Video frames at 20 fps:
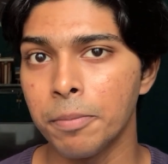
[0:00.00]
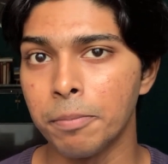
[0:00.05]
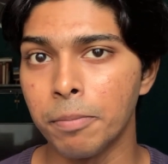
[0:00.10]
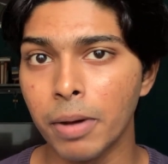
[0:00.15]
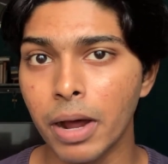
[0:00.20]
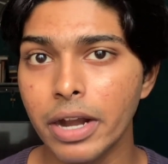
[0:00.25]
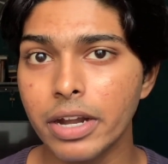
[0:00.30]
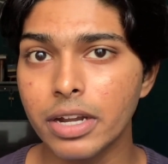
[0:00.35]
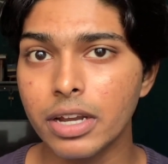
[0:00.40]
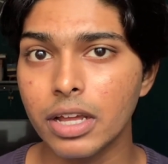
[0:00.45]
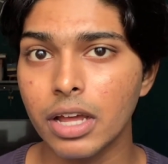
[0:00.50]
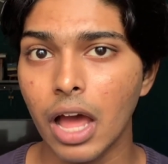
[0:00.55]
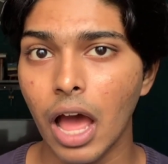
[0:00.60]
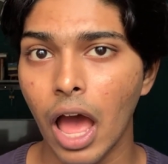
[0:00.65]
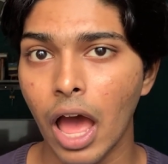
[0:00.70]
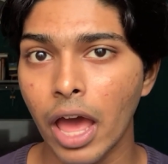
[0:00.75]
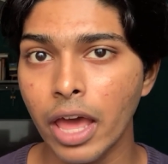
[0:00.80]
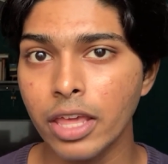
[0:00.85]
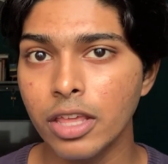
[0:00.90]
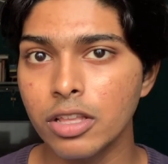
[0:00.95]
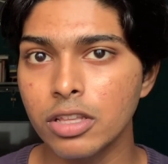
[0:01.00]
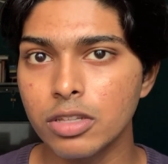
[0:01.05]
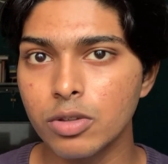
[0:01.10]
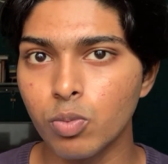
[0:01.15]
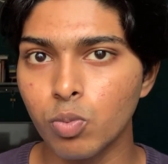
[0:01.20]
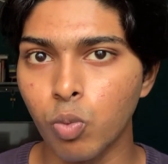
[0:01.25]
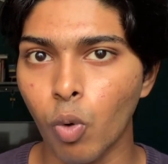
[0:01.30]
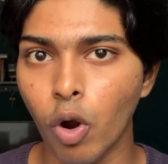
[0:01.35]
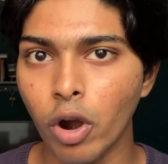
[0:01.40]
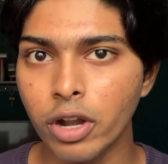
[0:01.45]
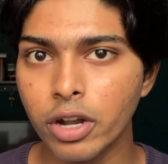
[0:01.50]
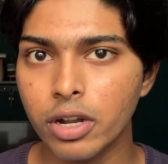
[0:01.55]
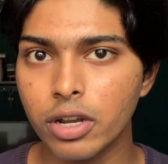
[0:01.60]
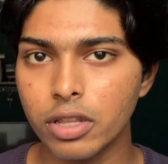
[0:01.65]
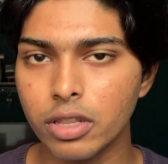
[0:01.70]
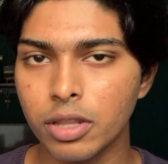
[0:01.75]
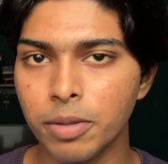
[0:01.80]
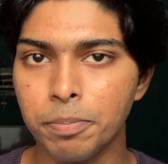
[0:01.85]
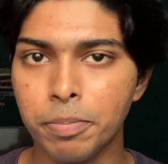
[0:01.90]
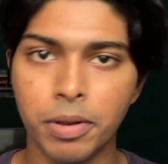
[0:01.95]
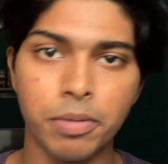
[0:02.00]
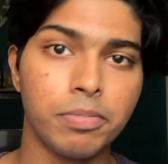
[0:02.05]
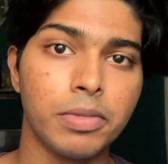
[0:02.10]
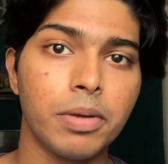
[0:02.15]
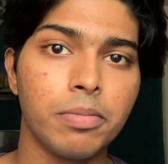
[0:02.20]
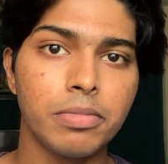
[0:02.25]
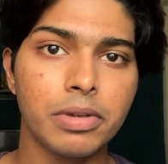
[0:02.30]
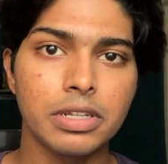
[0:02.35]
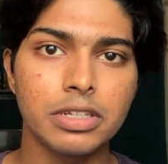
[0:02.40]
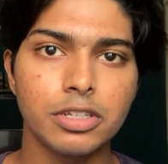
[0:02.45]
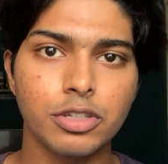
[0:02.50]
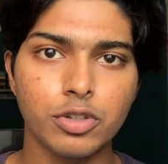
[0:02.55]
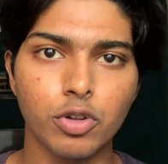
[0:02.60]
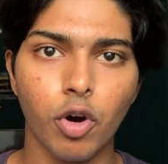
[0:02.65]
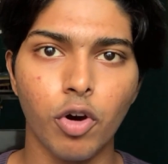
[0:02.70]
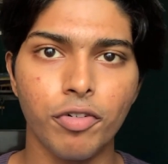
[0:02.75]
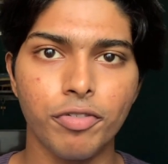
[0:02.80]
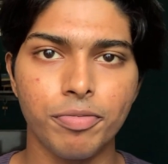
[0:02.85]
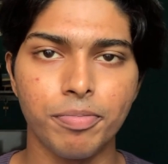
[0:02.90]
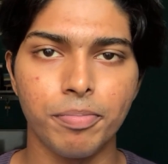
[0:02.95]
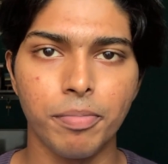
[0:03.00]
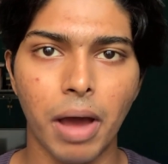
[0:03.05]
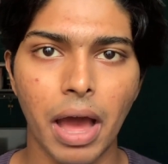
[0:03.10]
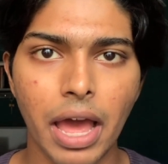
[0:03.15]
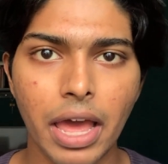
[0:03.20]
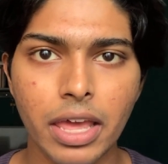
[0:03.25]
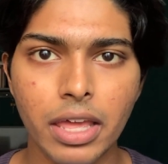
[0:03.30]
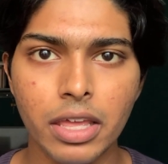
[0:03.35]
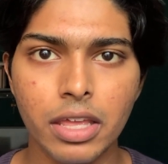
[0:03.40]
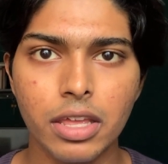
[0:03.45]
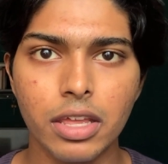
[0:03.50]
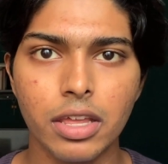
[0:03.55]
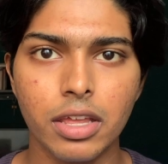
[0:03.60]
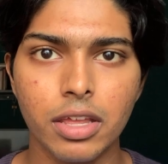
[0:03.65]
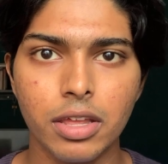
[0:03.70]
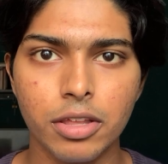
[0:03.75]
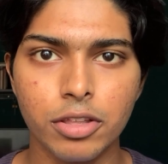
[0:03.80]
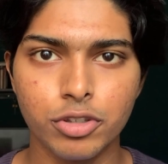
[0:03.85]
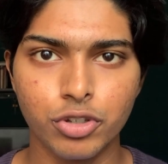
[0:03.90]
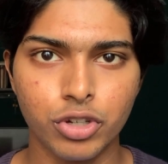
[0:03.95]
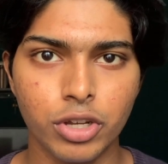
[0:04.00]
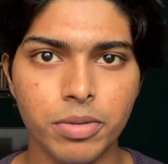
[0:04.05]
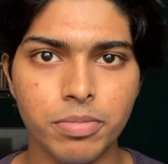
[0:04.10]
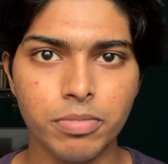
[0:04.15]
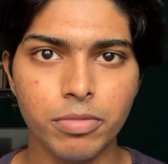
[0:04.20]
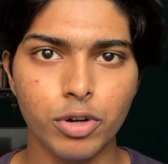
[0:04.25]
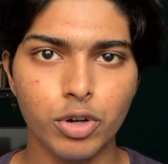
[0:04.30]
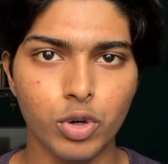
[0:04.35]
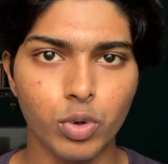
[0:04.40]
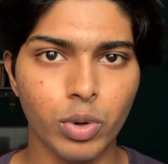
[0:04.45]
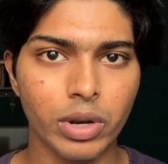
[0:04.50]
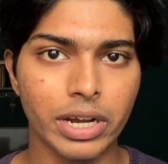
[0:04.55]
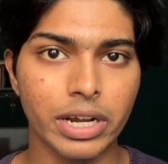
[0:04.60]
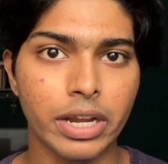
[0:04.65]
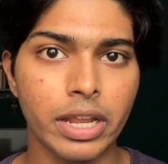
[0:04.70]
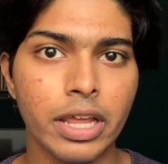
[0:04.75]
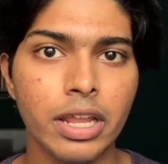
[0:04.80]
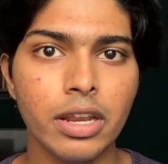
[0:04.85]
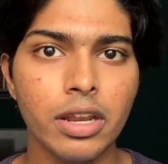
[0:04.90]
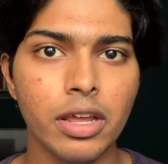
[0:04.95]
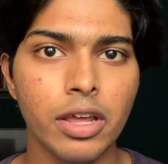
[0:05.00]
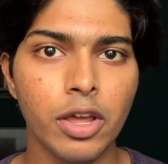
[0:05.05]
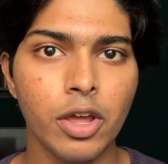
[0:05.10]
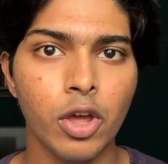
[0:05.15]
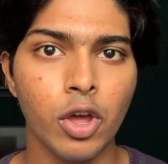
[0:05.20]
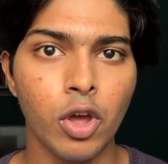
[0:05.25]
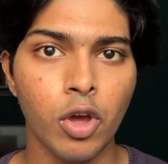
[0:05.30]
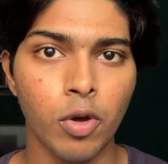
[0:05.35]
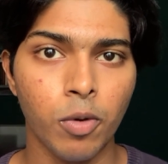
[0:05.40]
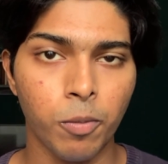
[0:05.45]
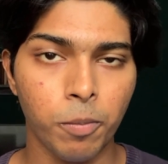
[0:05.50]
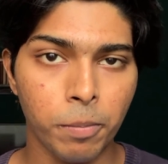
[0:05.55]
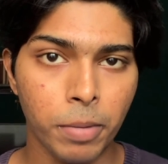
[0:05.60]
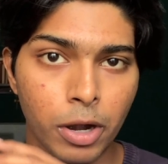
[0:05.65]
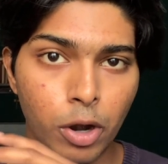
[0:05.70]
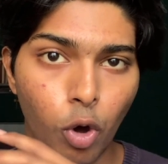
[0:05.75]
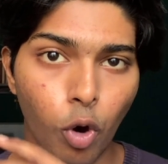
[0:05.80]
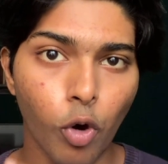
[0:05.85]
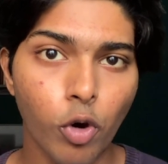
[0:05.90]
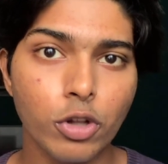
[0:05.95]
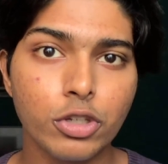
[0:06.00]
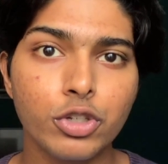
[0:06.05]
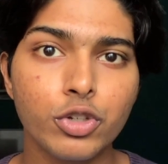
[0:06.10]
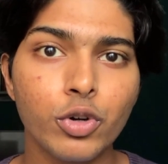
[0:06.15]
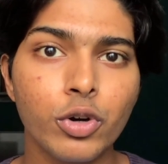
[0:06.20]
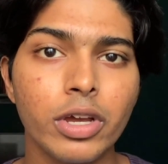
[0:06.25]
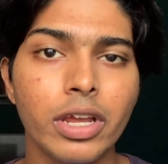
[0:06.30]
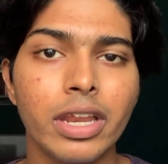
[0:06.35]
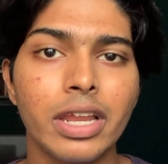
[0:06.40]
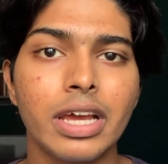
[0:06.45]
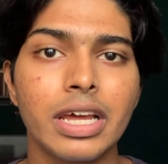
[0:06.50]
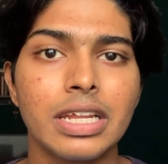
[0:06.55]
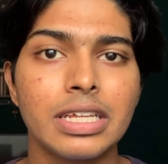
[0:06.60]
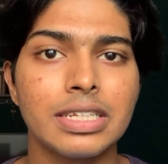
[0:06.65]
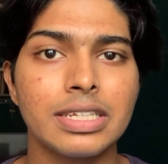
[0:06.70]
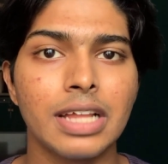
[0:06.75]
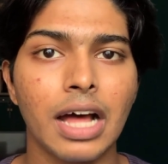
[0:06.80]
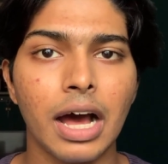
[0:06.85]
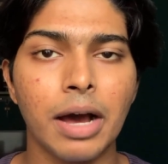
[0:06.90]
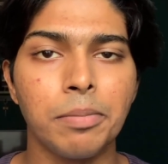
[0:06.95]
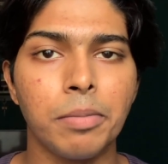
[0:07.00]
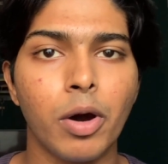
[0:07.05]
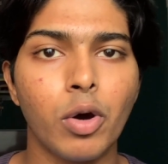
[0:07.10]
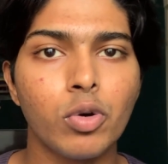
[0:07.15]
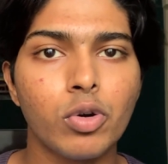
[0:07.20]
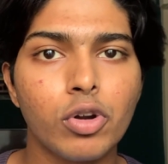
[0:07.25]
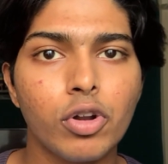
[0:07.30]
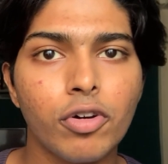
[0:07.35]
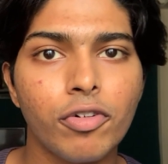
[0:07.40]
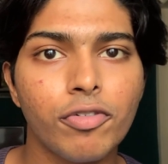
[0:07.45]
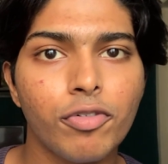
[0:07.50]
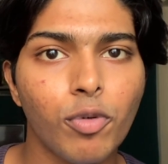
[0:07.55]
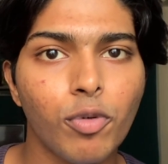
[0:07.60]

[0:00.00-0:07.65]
But I want the premiumness of my gym to retain, but also increase the amount of